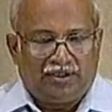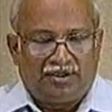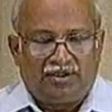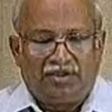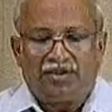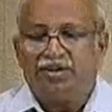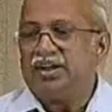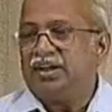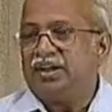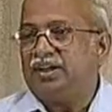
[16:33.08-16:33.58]

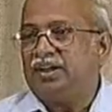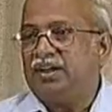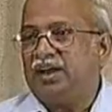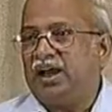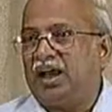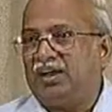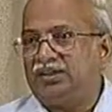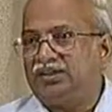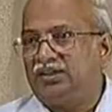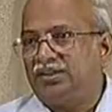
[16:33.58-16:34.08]
Okay,
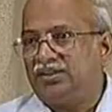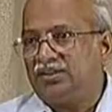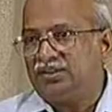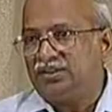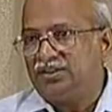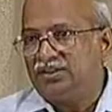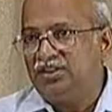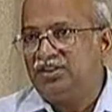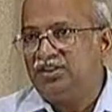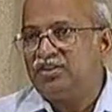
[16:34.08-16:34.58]
I think
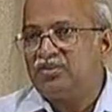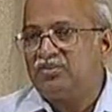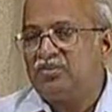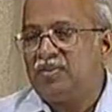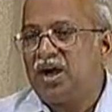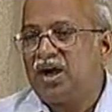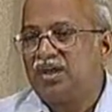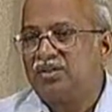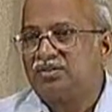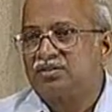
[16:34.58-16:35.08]
this
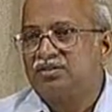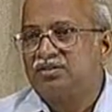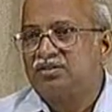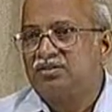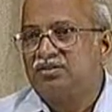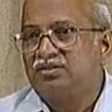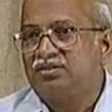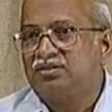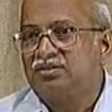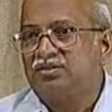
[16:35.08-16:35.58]
part
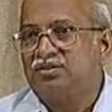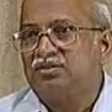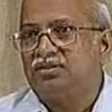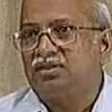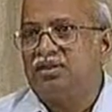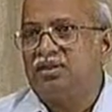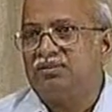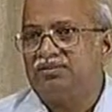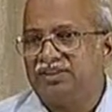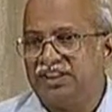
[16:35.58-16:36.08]

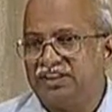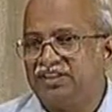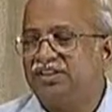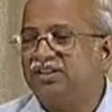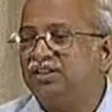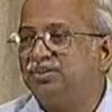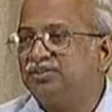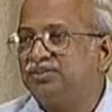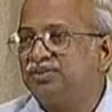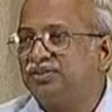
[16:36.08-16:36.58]
of
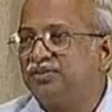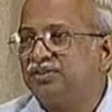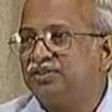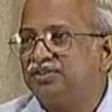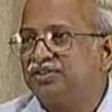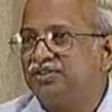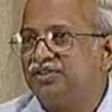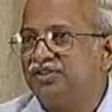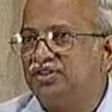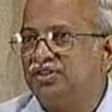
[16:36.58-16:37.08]
description of the
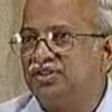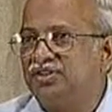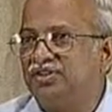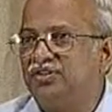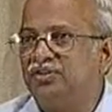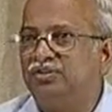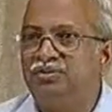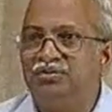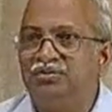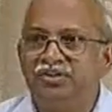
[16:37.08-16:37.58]
sea
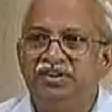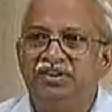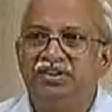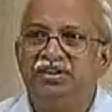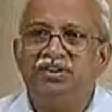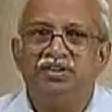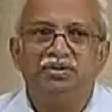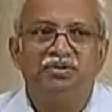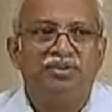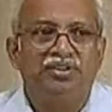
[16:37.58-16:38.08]
you will be
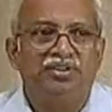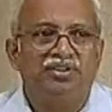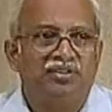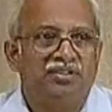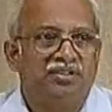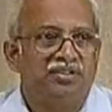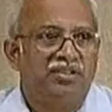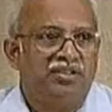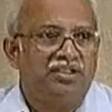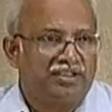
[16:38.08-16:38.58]
dealing with
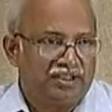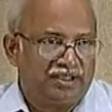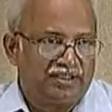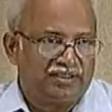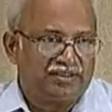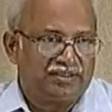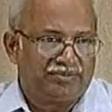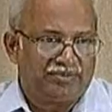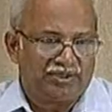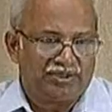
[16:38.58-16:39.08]
in next
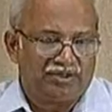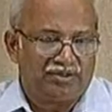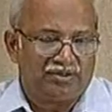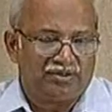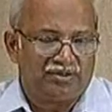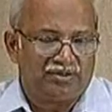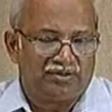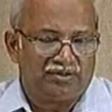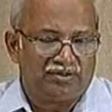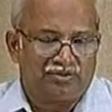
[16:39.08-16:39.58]
semester.
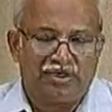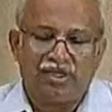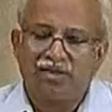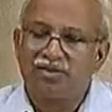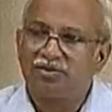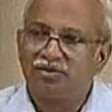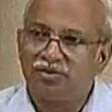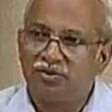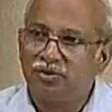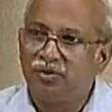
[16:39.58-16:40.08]
So, I will
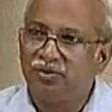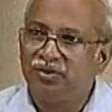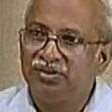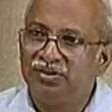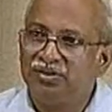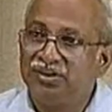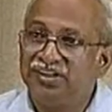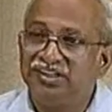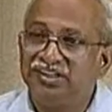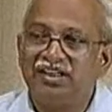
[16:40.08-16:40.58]
not go in
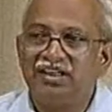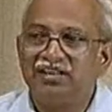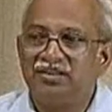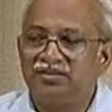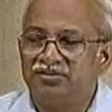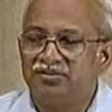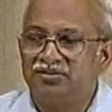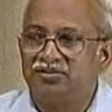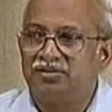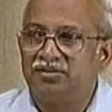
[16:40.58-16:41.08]

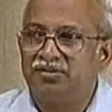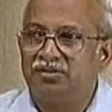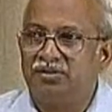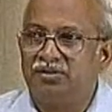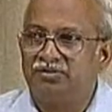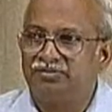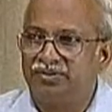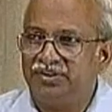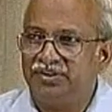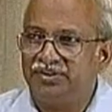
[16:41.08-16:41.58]
details
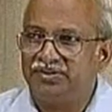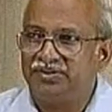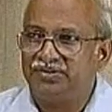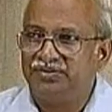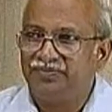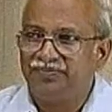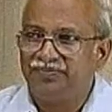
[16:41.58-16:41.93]
of this.